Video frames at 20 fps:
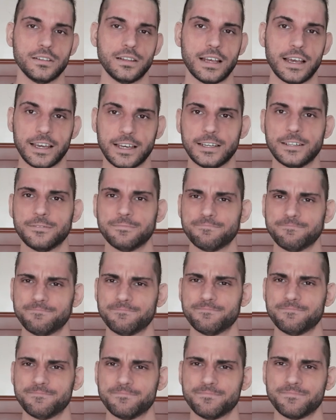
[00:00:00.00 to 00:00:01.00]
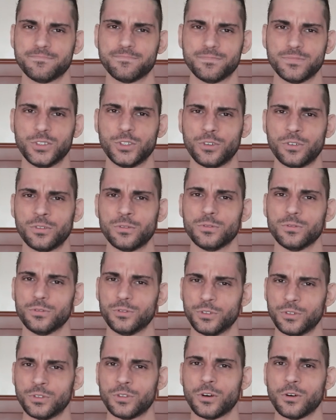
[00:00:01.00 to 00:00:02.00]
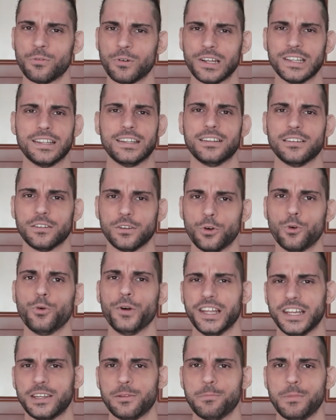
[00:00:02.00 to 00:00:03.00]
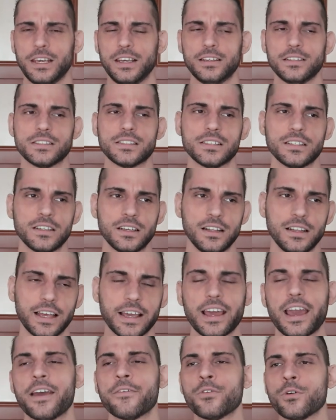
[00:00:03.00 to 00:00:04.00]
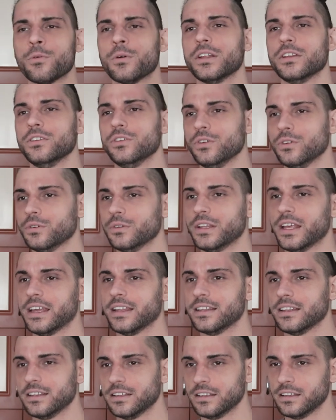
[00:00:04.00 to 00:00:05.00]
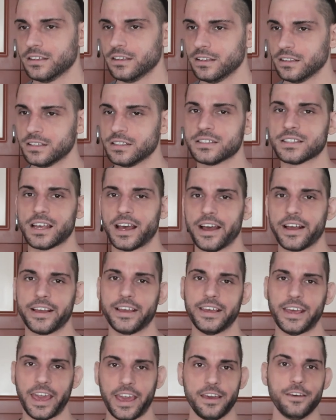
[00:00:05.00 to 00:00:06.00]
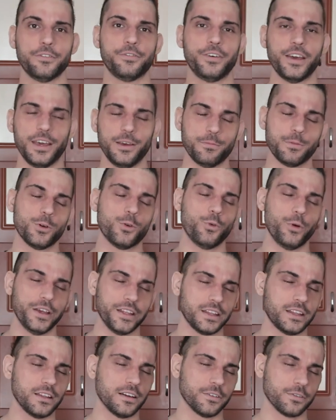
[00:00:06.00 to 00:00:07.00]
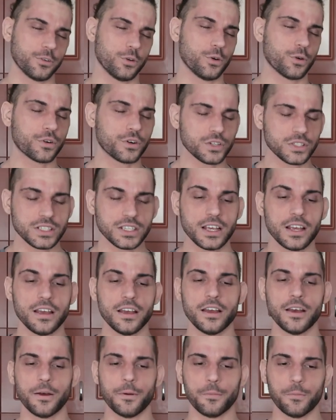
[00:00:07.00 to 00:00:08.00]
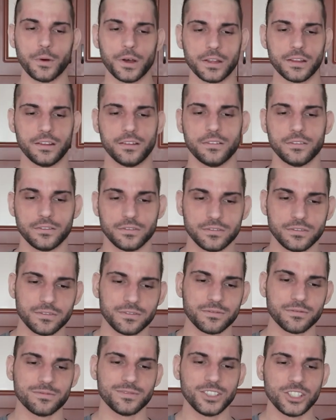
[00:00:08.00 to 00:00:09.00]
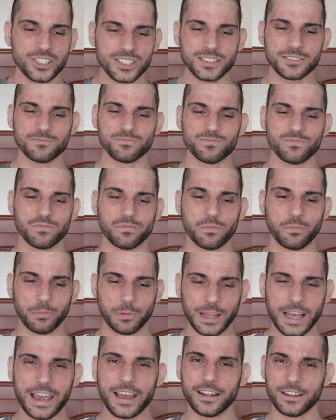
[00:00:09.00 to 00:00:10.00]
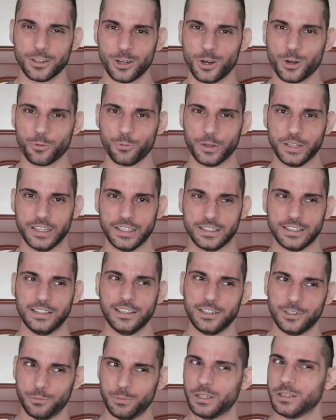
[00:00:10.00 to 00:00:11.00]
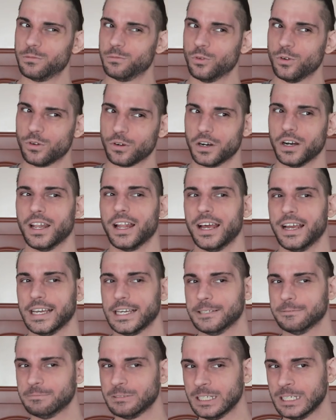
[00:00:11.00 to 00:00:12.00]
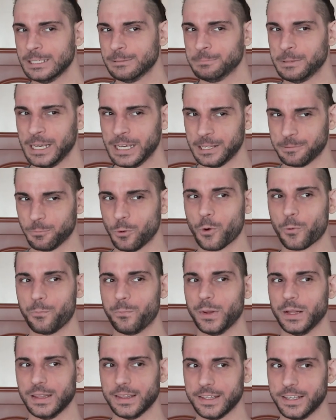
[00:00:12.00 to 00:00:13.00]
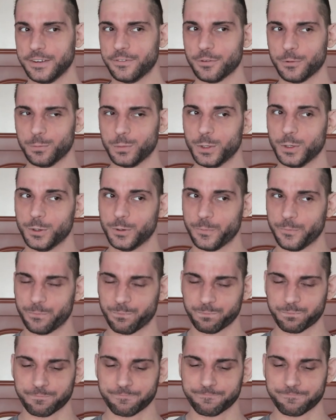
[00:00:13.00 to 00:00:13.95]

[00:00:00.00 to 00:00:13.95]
Like, do you, do you know what quit means? Like, everyone knew that it is a kayfabe quit, of course, but just play along with it a little bit more, like, make it more believable.